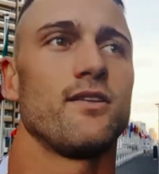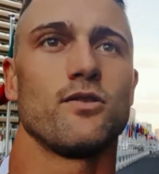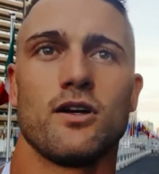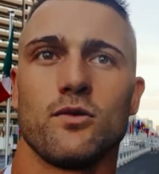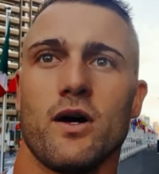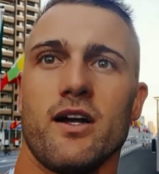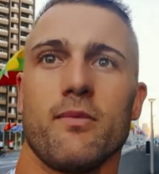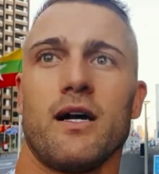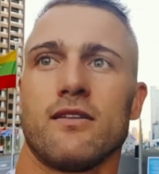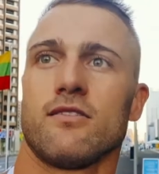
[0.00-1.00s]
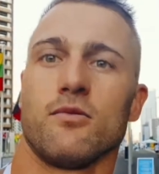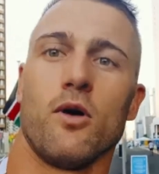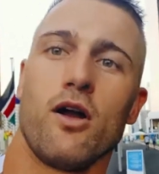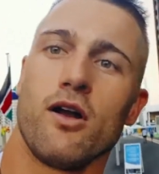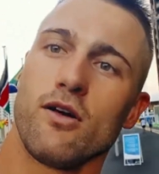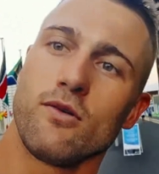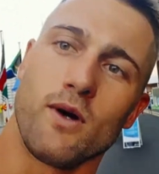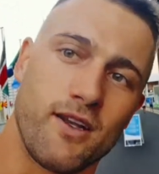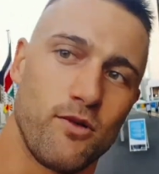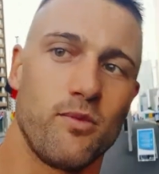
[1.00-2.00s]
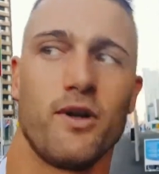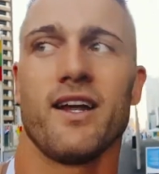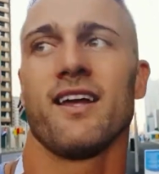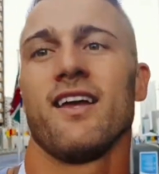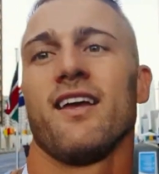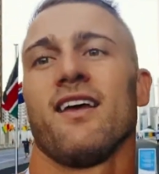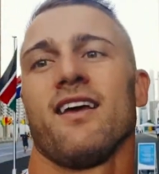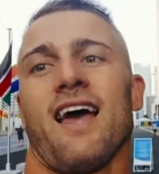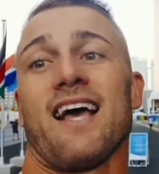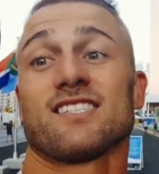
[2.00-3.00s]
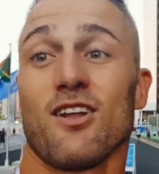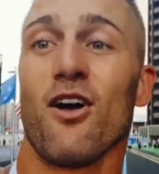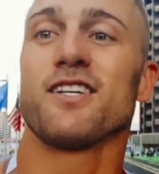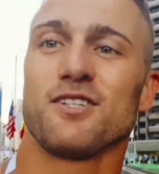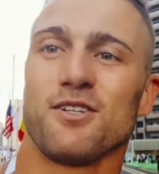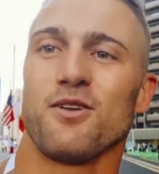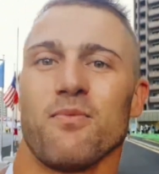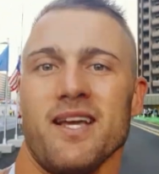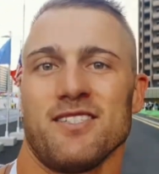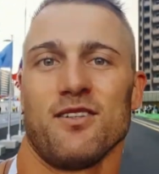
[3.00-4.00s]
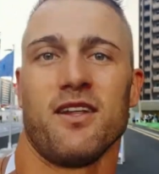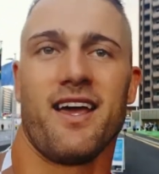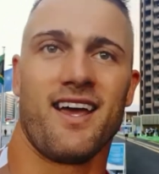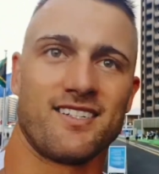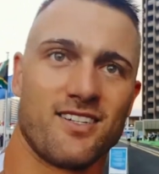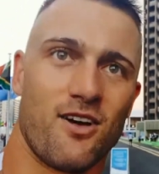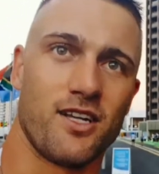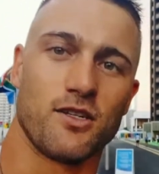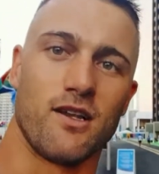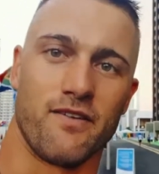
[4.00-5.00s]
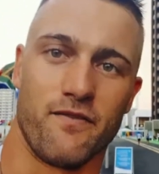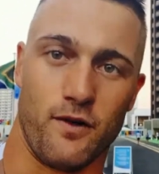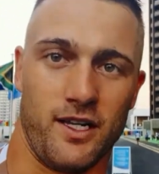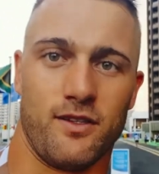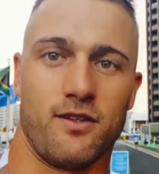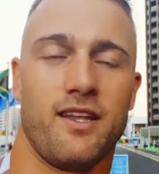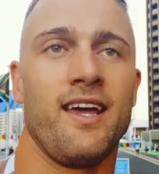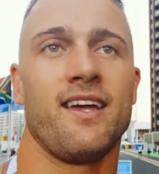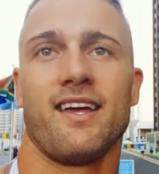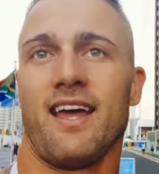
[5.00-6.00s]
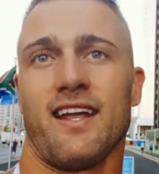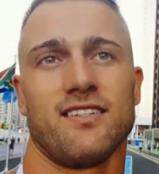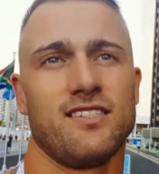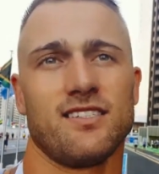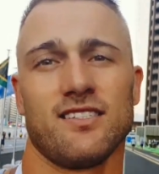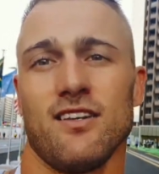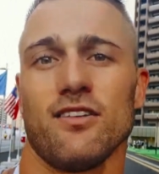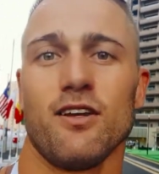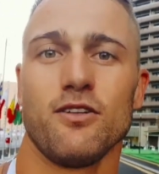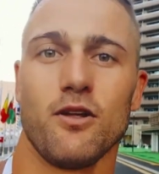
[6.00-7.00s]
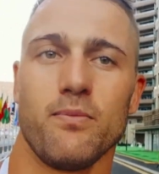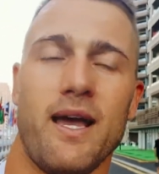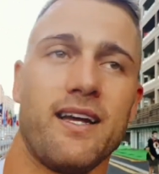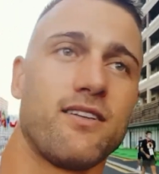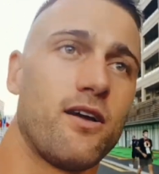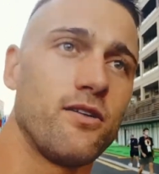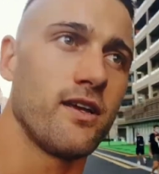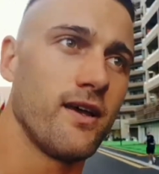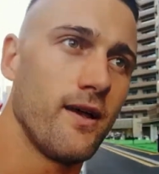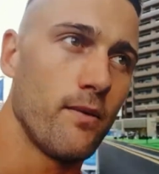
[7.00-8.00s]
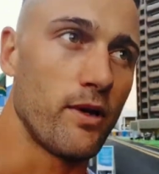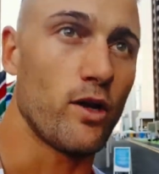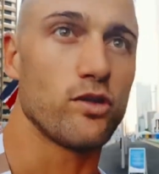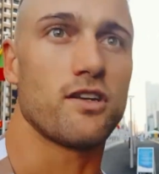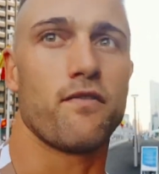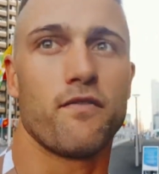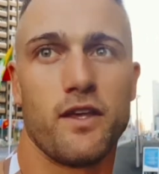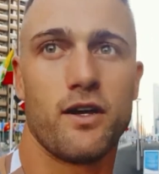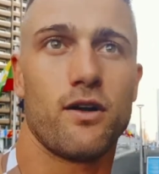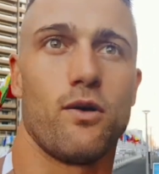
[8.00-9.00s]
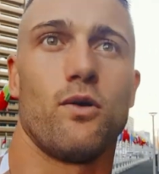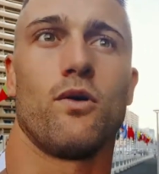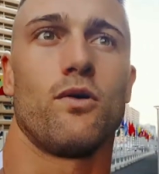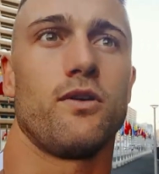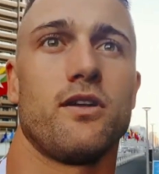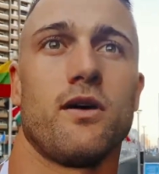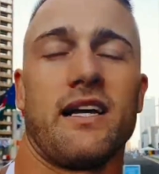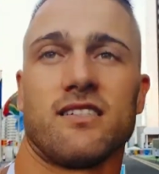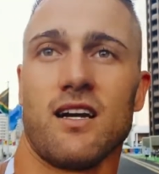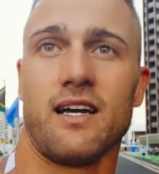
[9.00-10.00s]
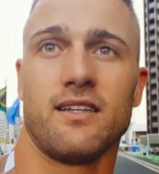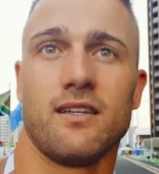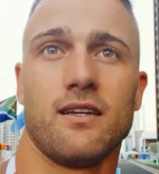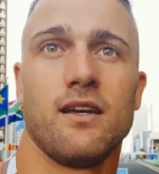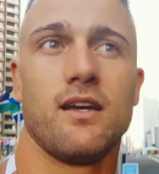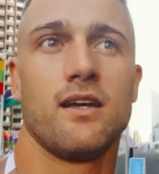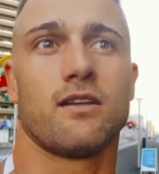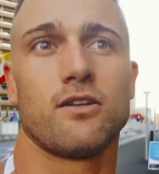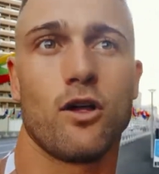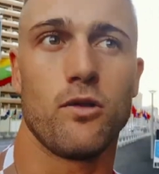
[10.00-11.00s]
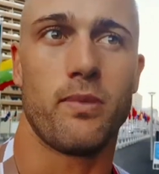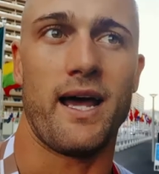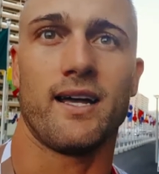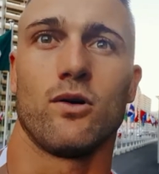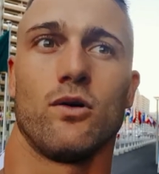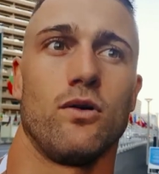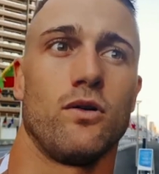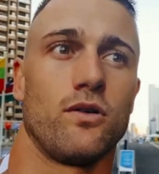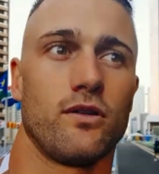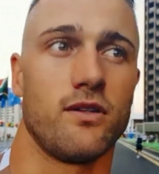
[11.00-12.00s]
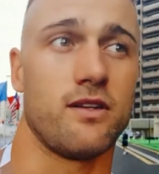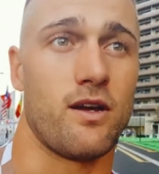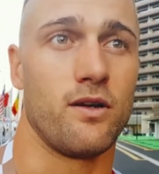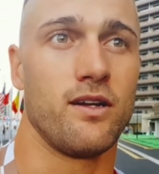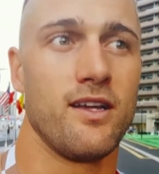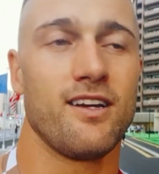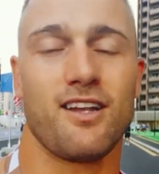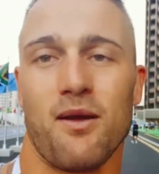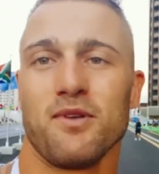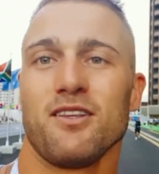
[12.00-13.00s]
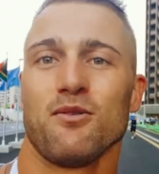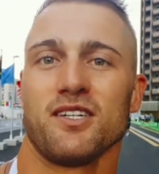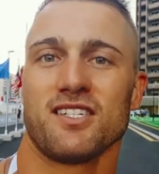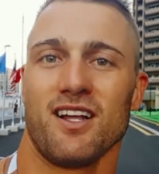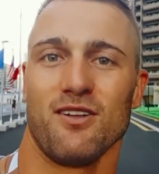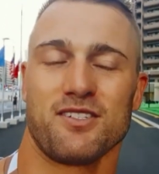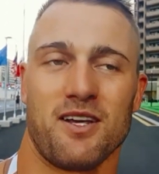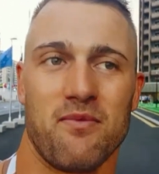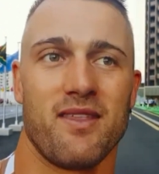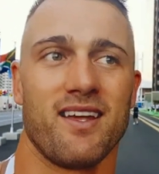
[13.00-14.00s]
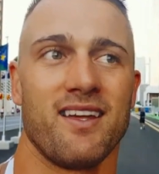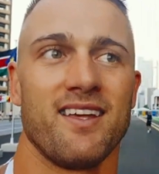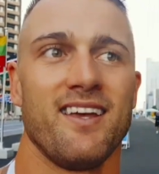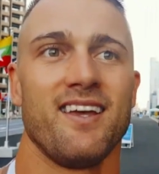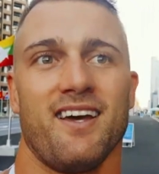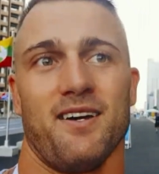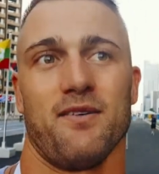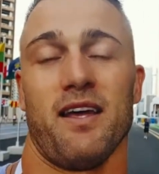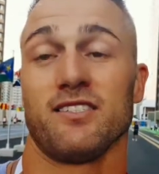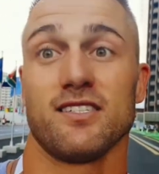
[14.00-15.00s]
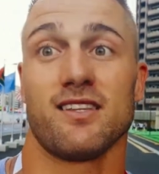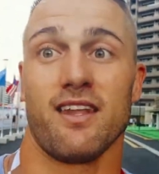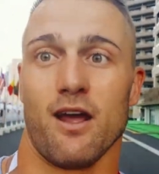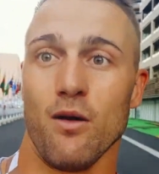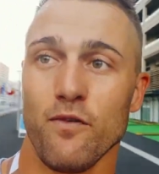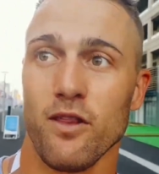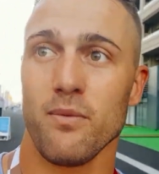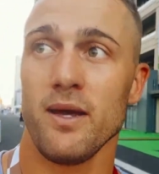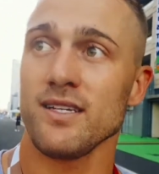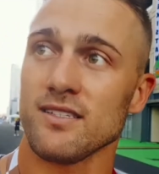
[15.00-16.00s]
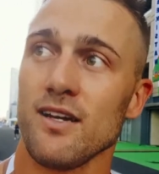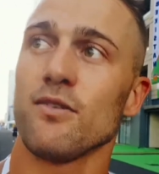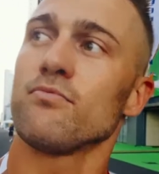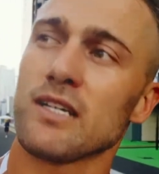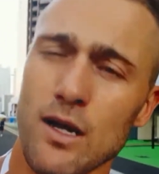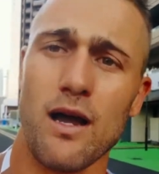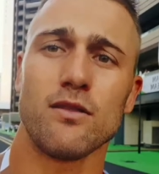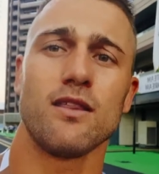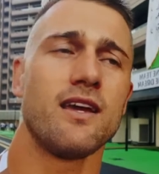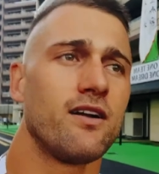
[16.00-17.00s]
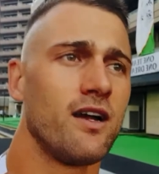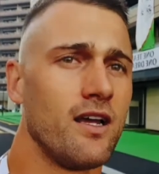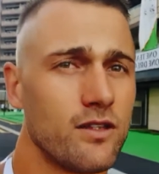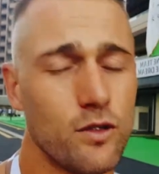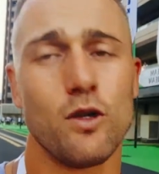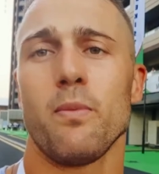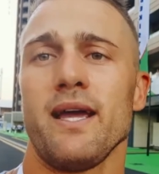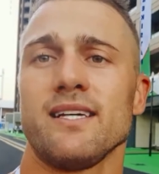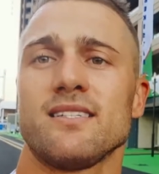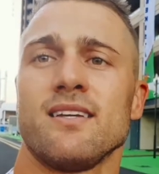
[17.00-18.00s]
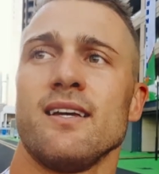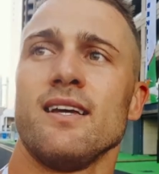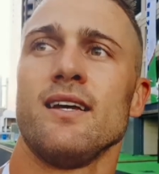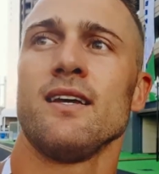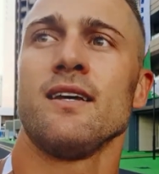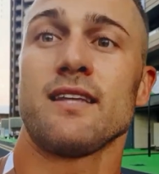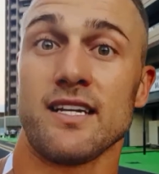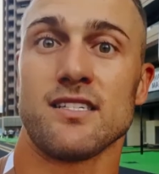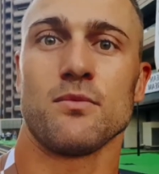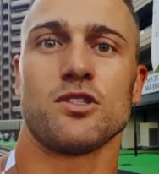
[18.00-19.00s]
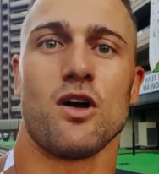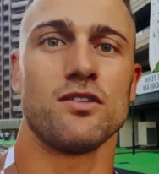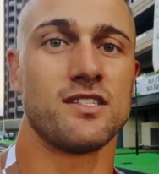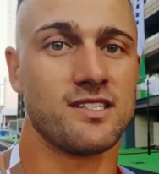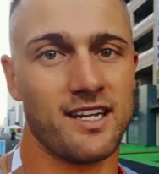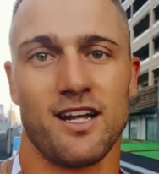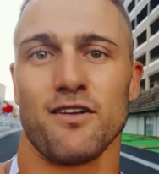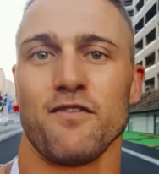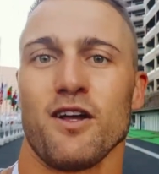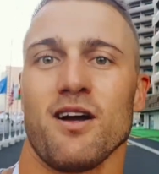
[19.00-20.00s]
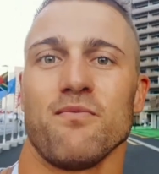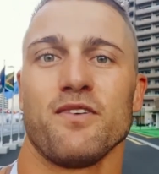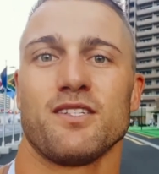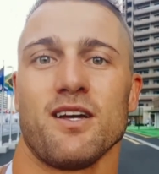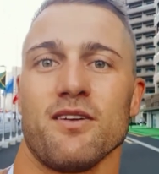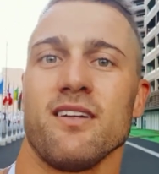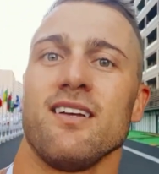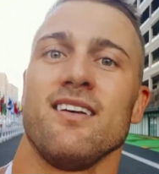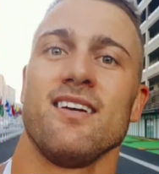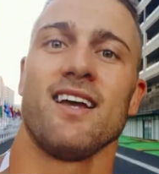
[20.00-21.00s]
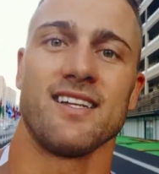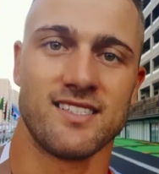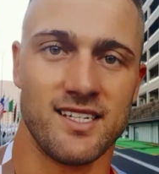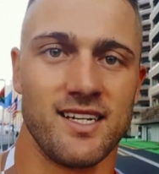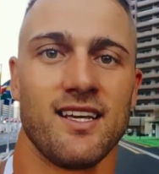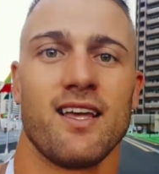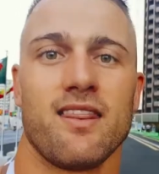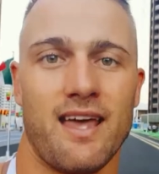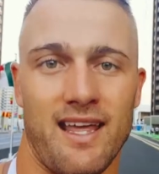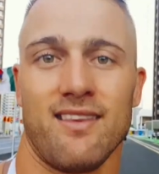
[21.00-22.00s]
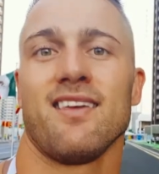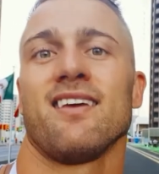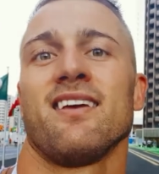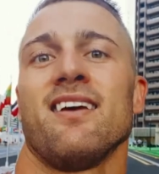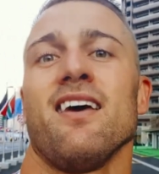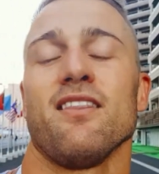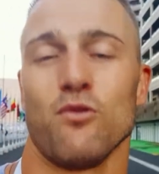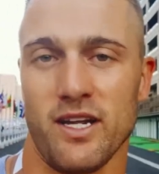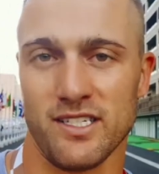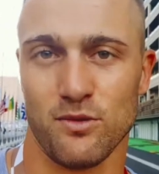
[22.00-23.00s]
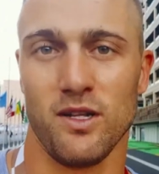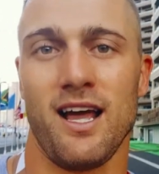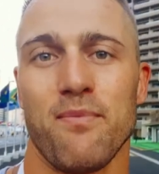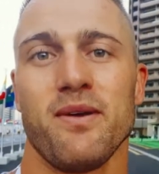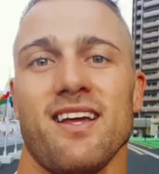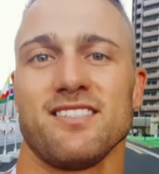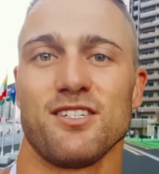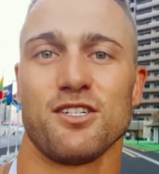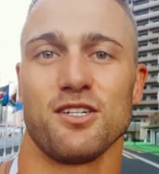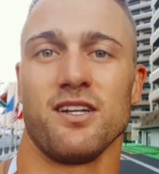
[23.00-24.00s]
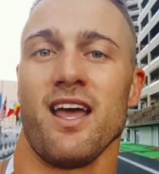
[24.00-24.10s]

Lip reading: Do not worry about tomorrow, what it will bring. As long as you do your best today, as long as you live fully today, and just, yeah, don't hold back, don't, because of fear or, you know, anxiety, don't hold back or you know, climbing to a shell or something and just then hope for the best. No, go out there, do your best, take some chances, get out of your comfort zone and see that the rest will happen as it should.